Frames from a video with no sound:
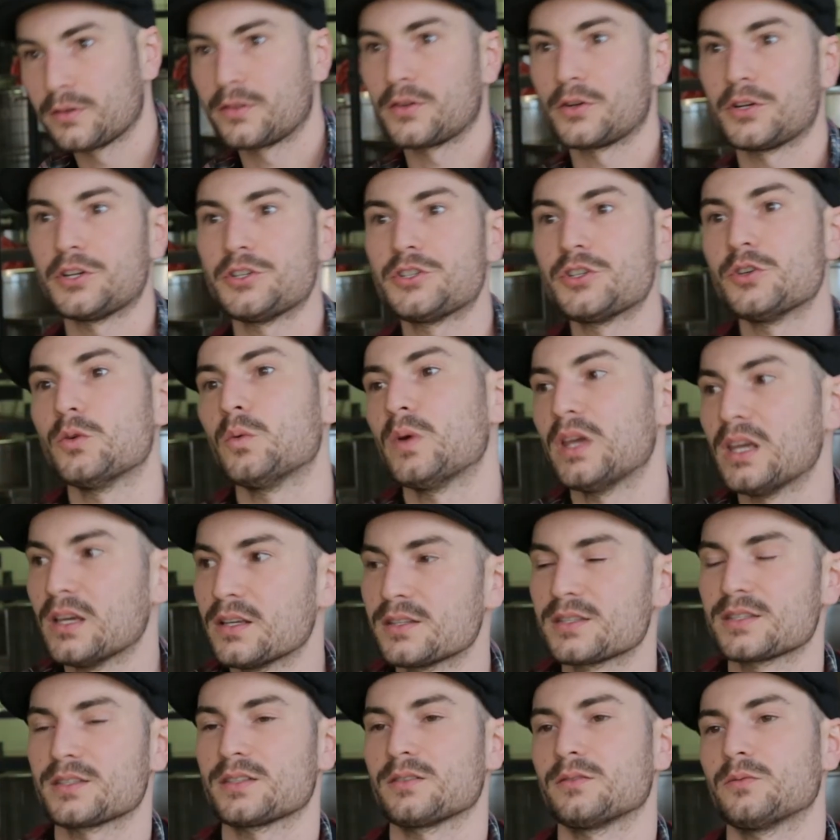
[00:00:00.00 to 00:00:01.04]
32
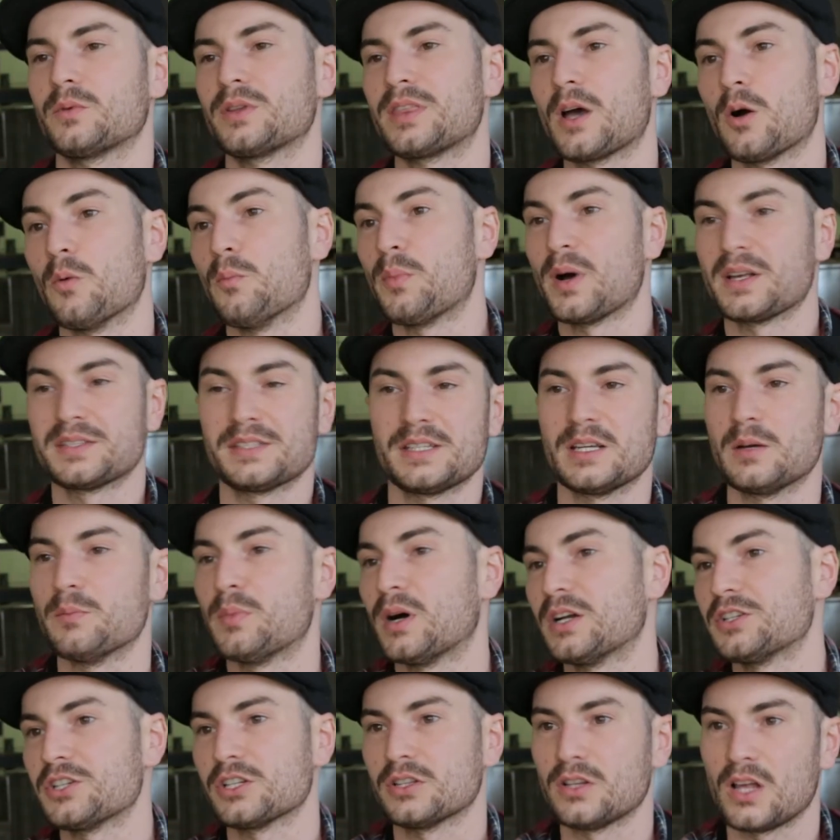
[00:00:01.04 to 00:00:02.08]
weeks without busting
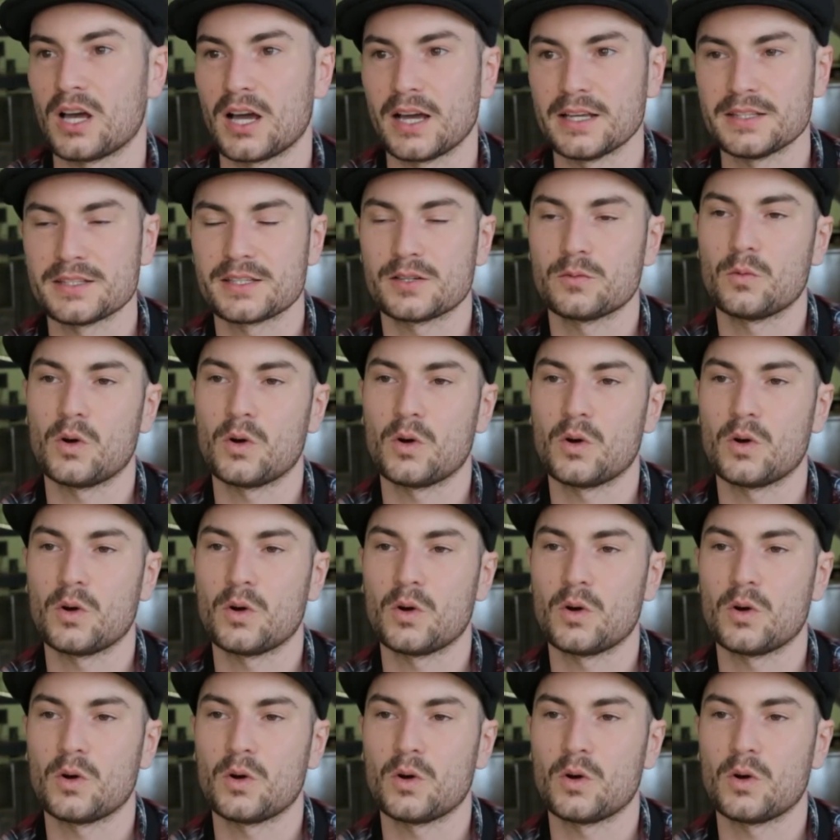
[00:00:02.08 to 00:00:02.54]
budget lines